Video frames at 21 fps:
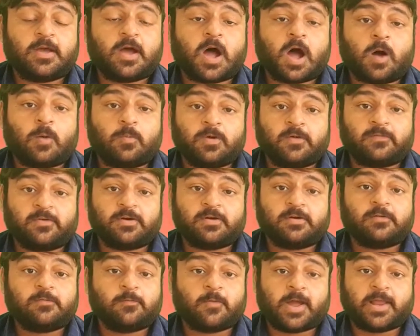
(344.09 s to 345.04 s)

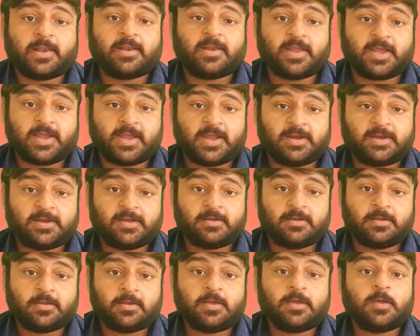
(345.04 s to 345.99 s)
However, while negating,
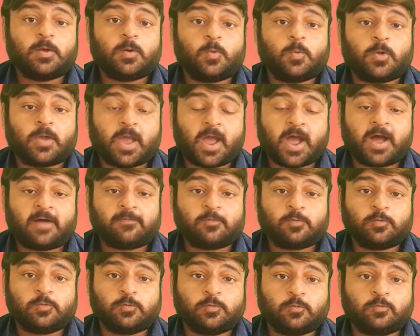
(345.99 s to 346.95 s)
we have
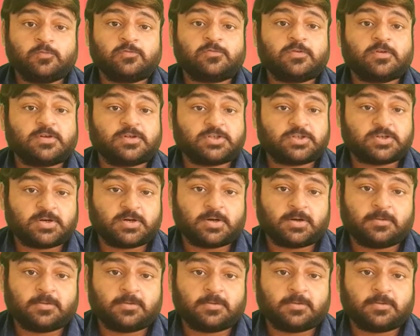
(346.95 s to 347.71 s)
to use sh.